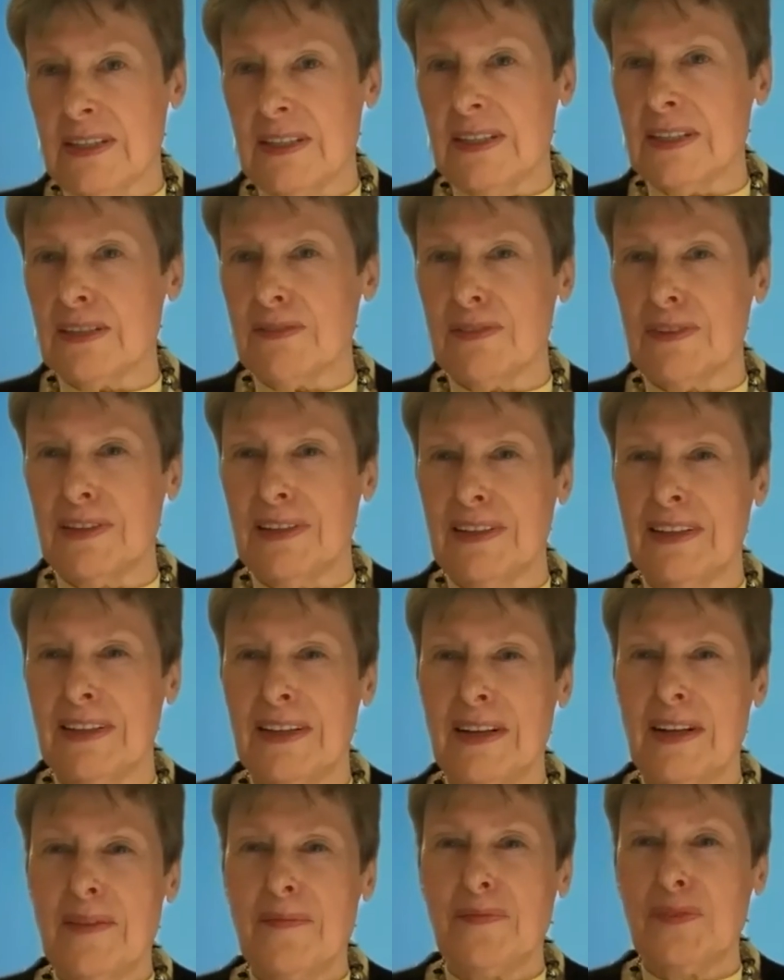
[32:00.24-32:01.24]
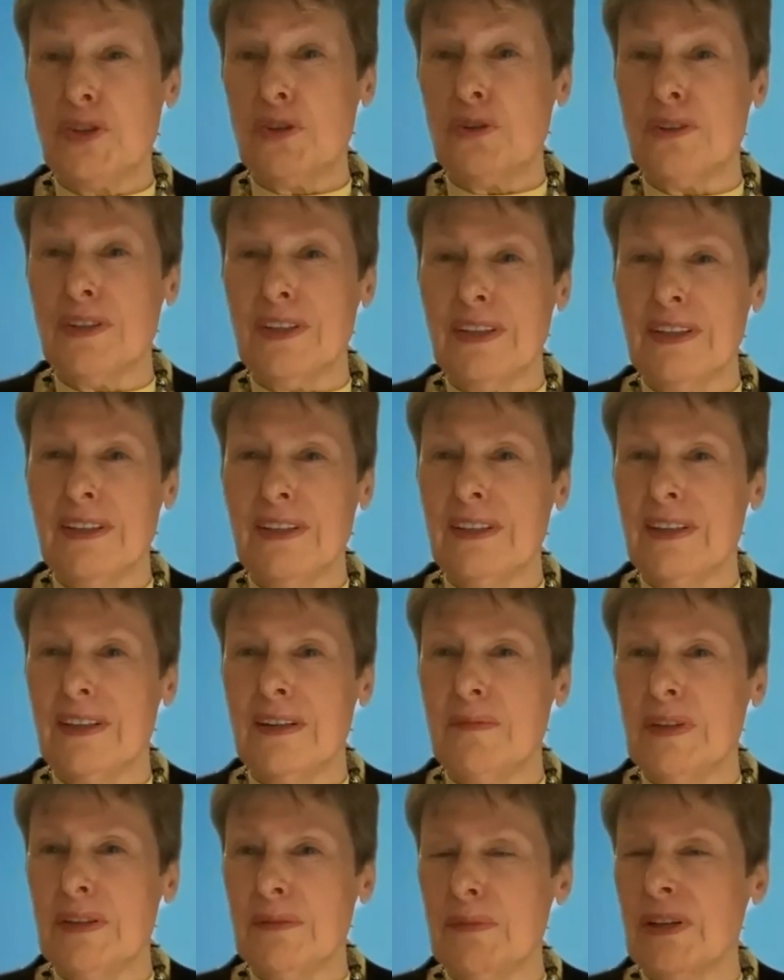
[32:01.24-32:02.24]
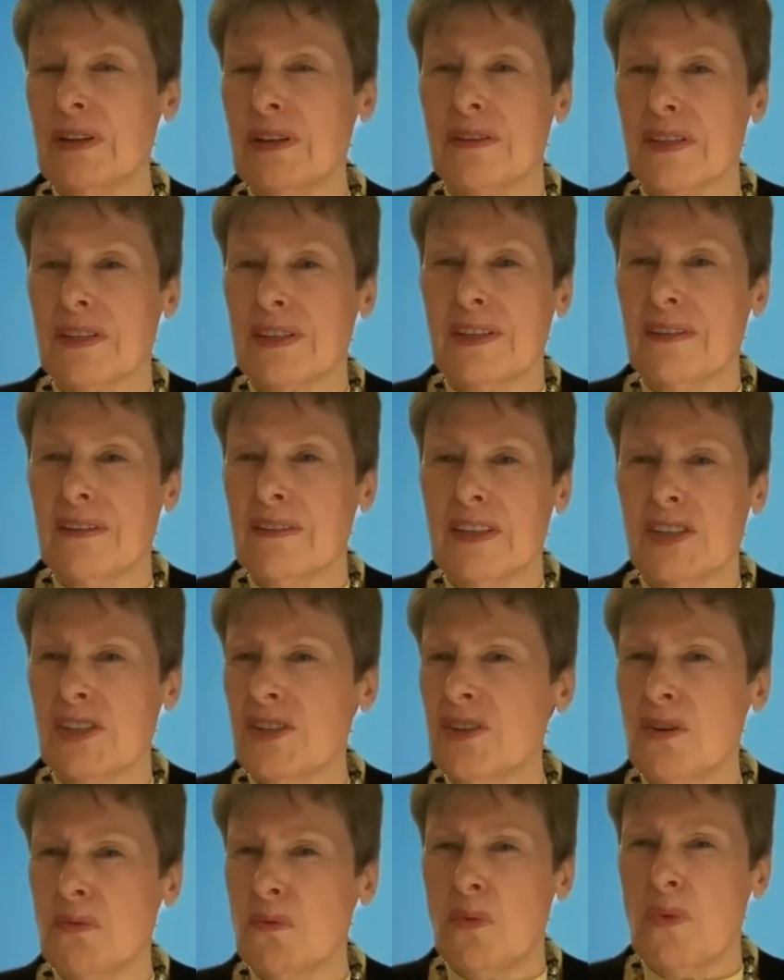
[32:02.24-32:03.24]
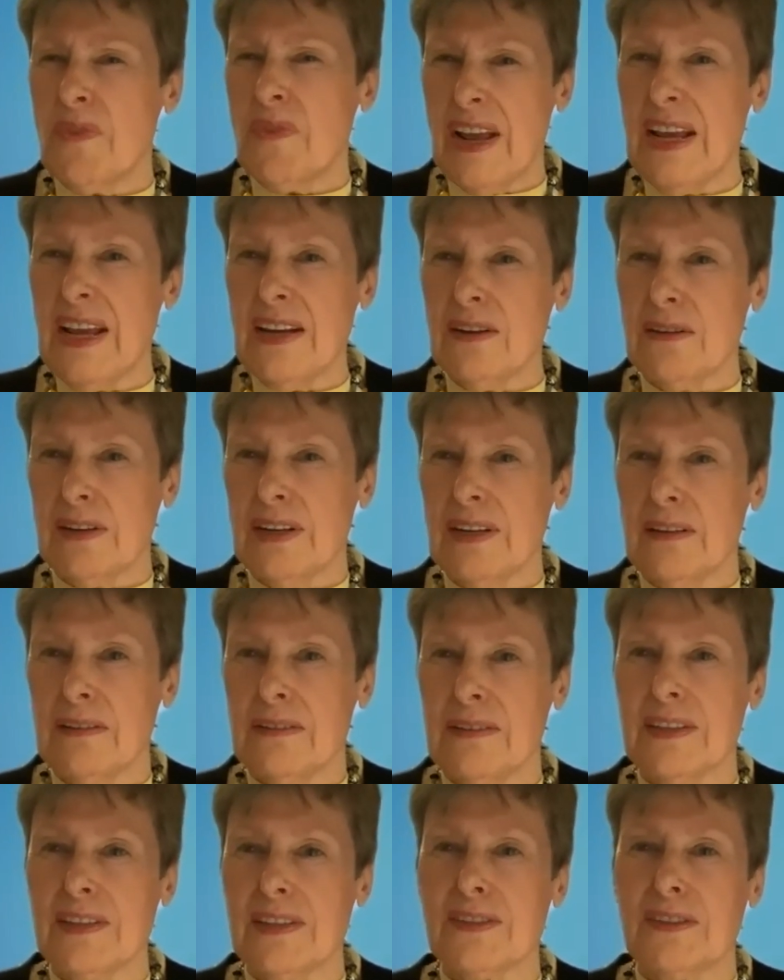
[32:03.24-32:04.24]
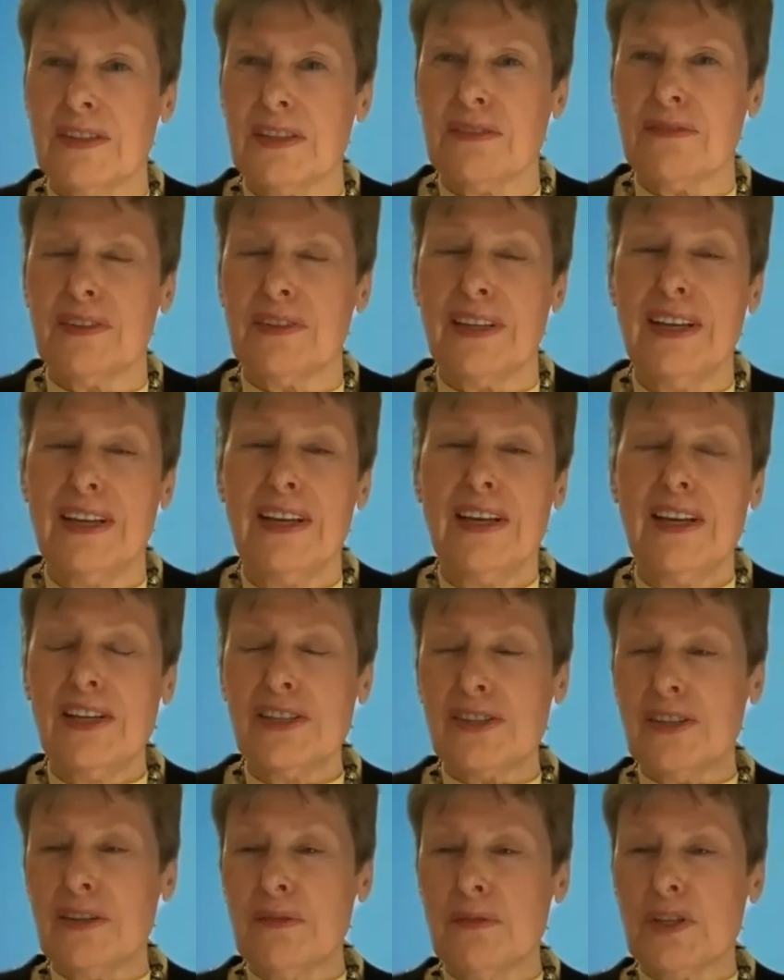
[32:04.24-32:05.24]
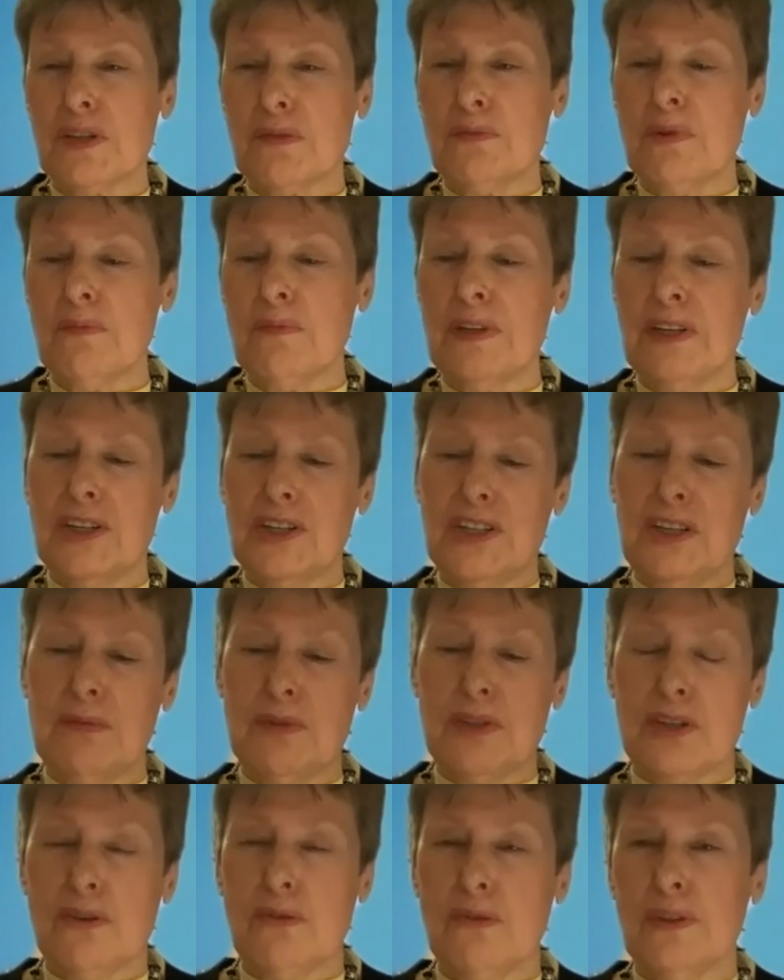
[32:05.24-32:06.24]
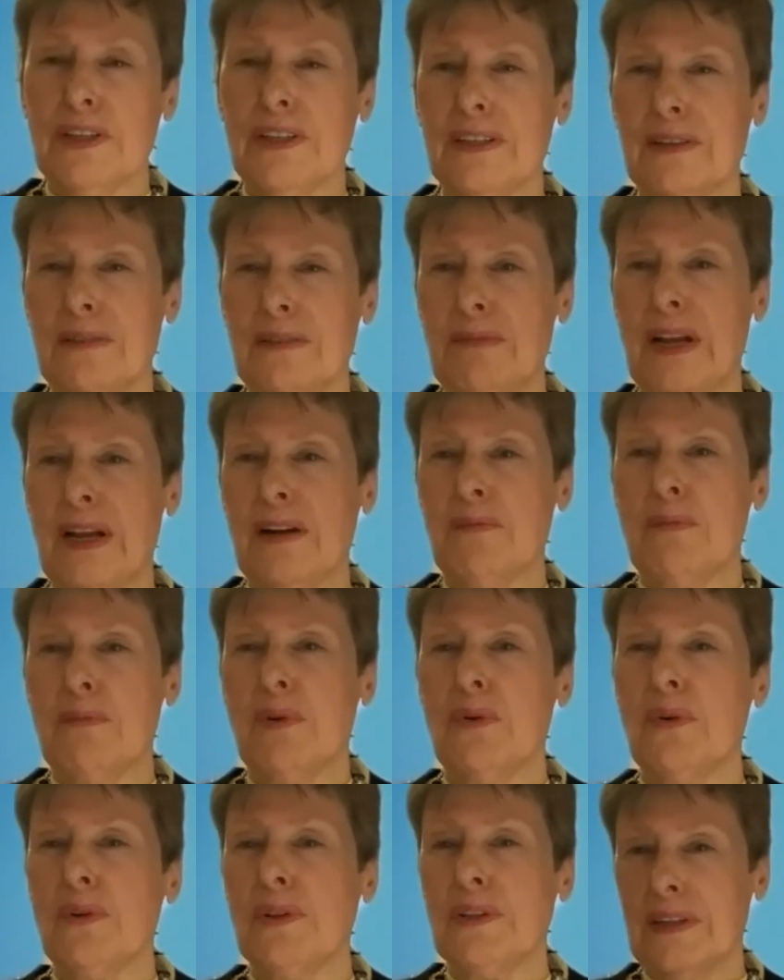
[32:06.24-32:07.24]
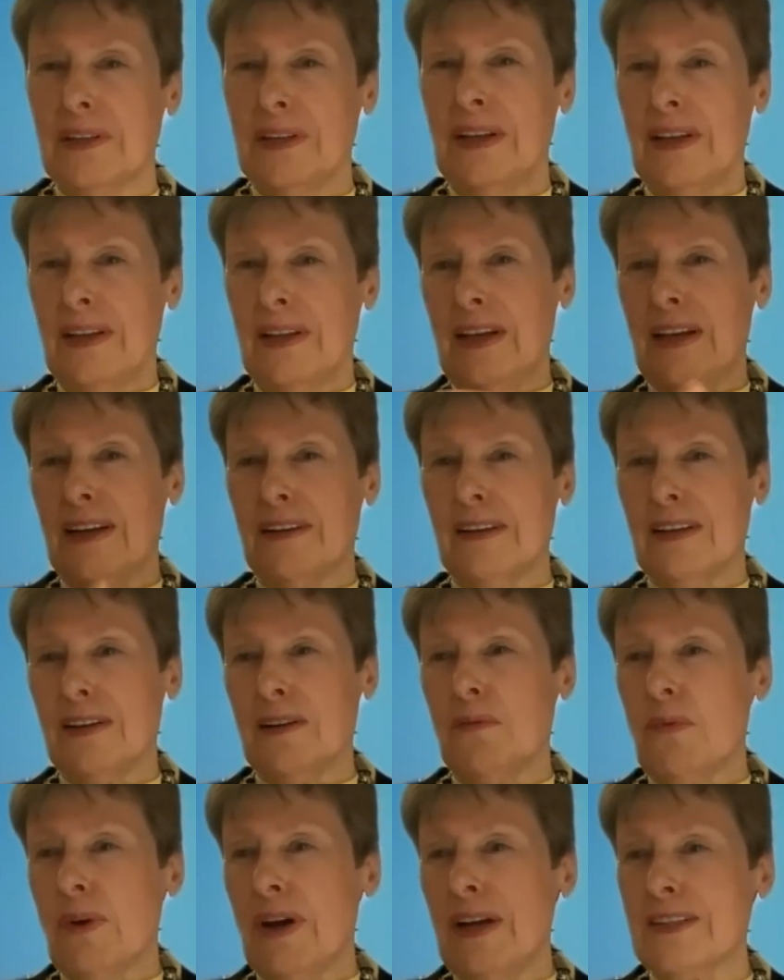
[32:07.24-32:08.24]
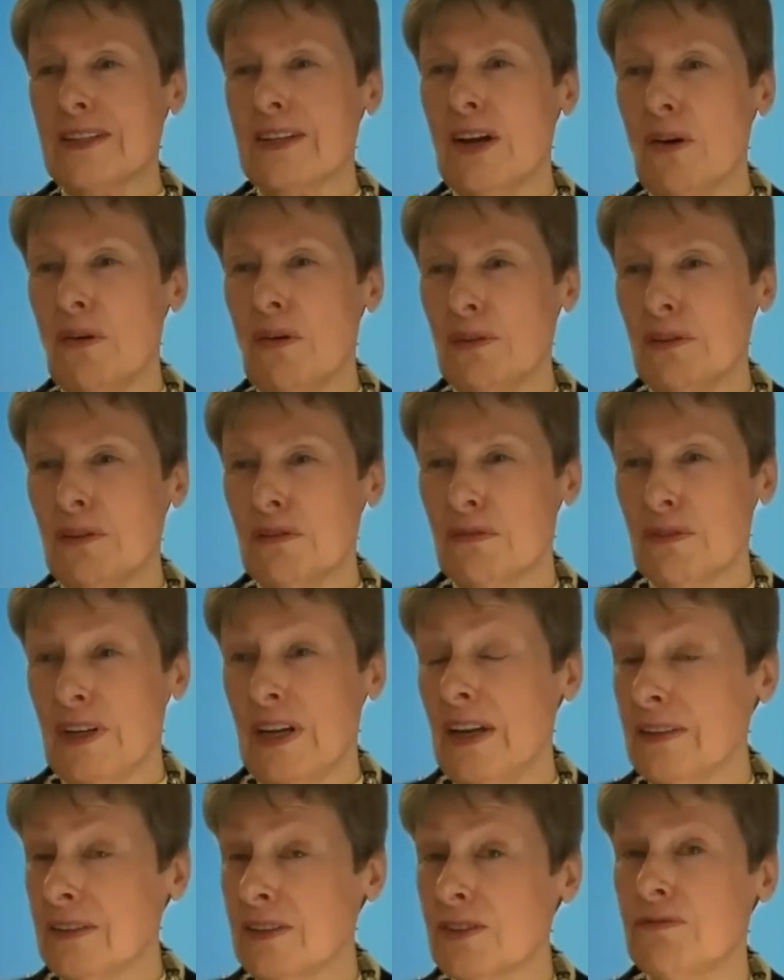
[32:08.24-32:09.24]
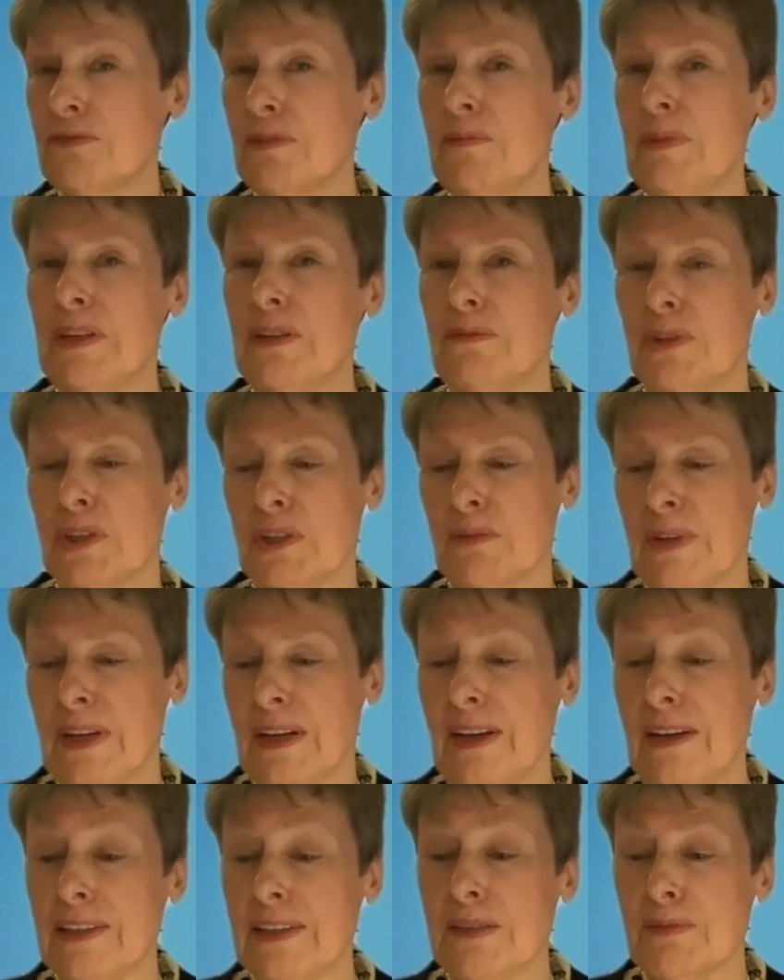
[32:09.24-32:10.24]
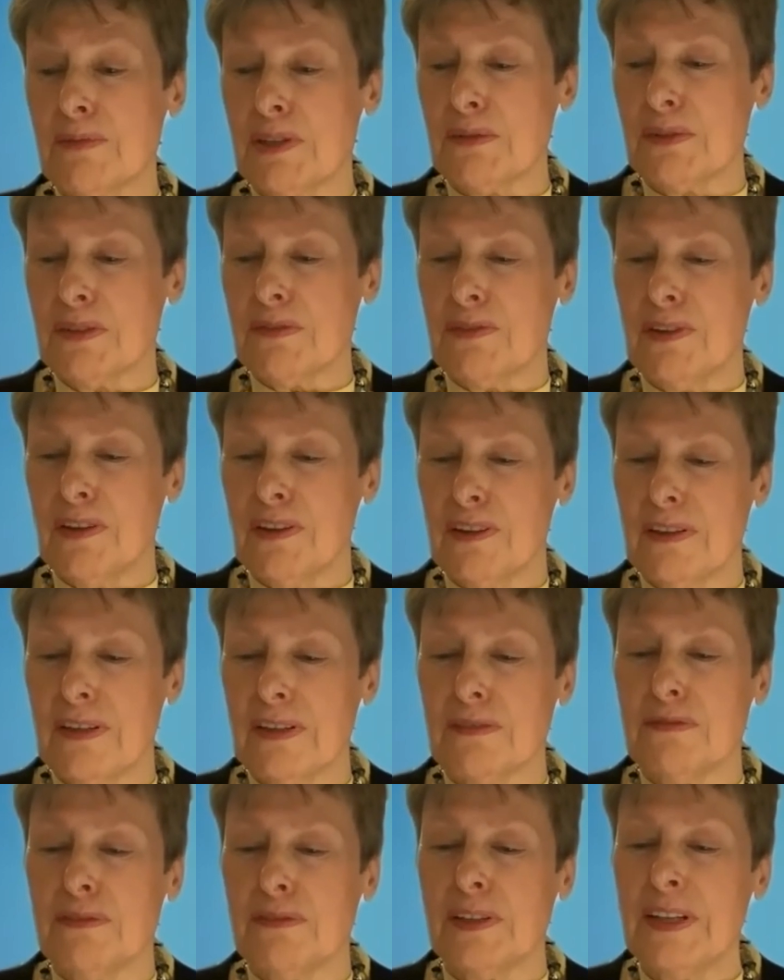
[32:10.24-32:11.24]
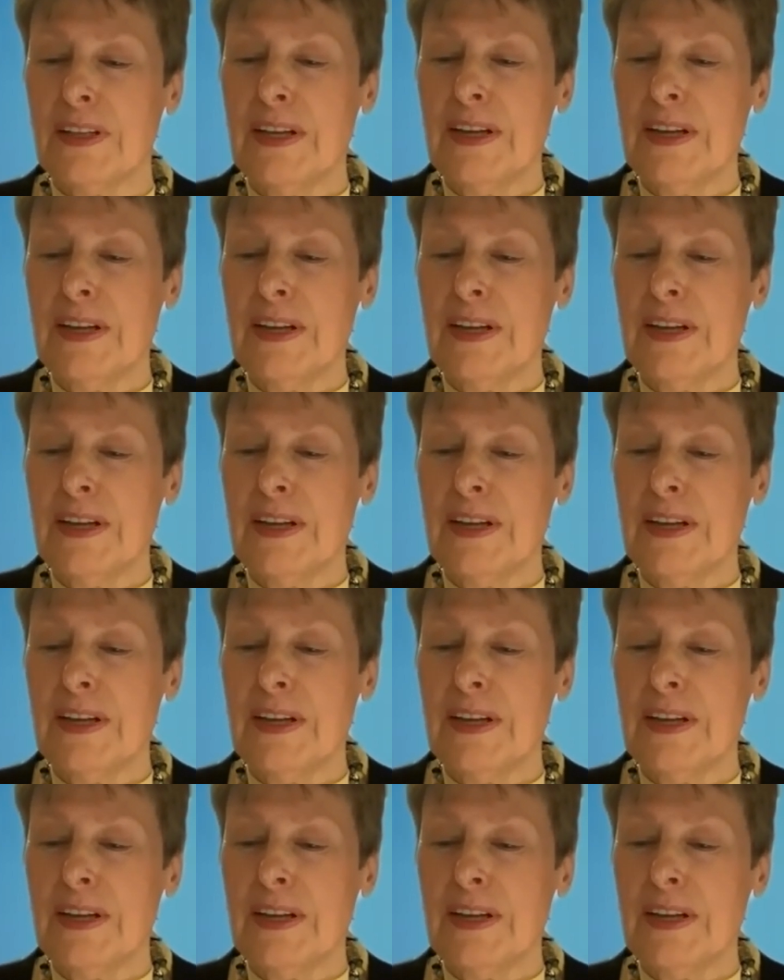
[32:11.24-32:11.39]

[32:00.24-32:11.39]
It's very dirty. I mean, because there's no rain or anything, so it's very. So there was a woman, and she was holding a metal bowl and had a little white towel over her hand for me to wash my hands, which was very thoughtful.